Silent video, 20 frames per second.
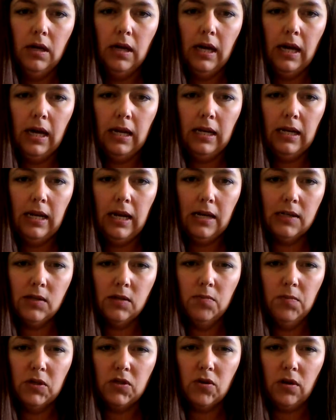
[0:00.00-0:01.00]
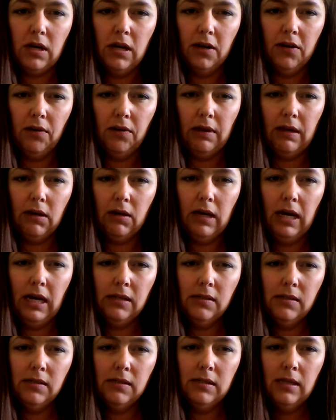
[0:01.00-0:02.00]
And yes, Mr. Calculator,
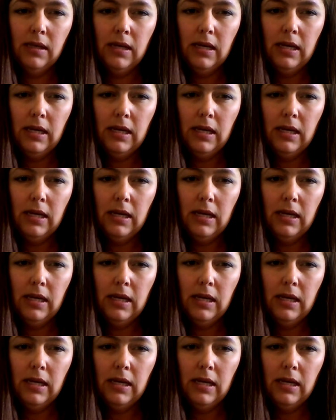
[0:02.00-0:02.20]
guess.